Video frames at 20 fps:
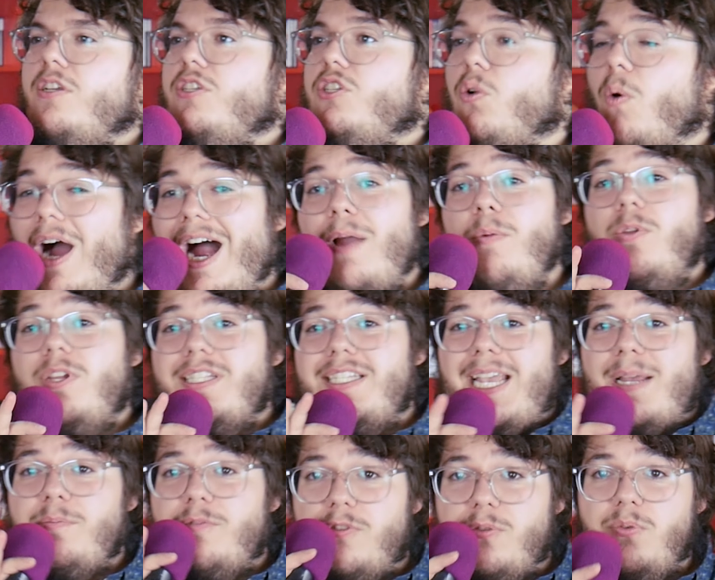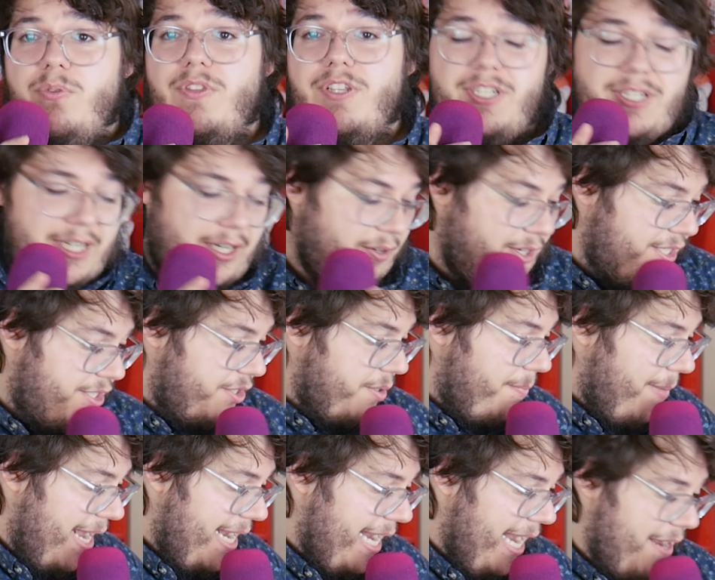So I will attempt through this series
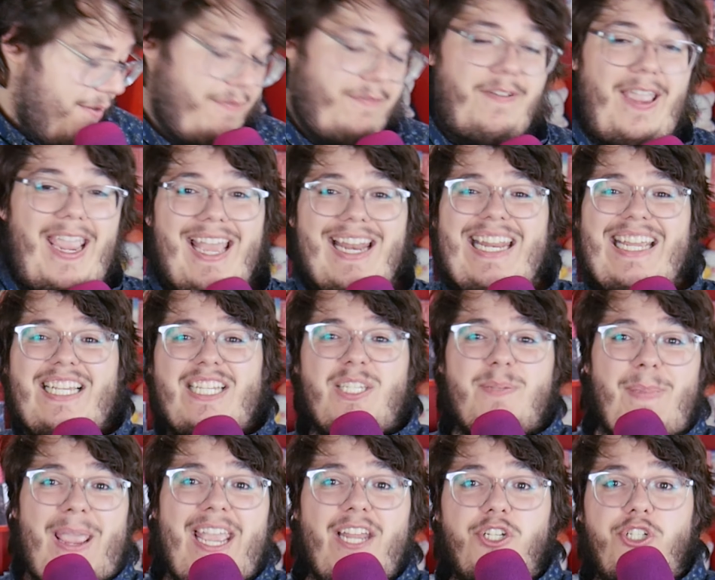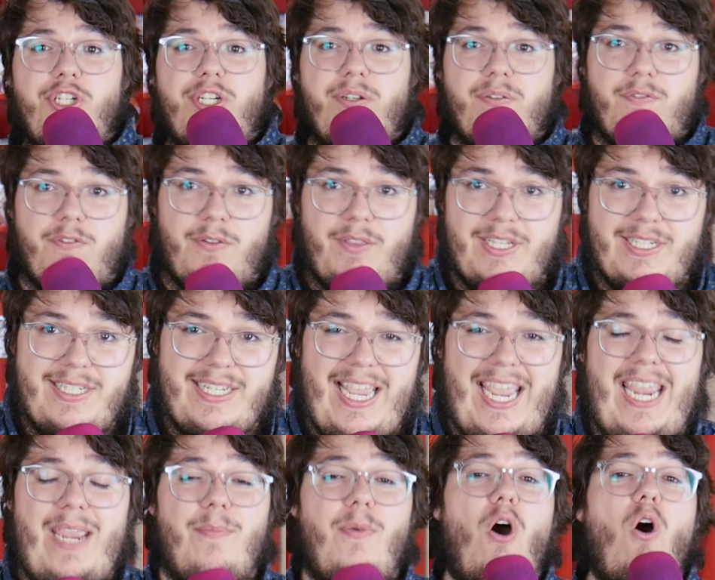to make a fan expansion for this
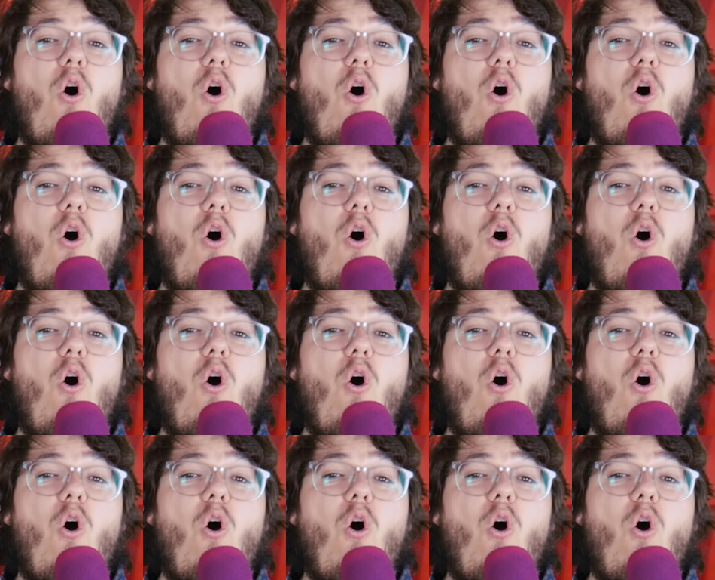game.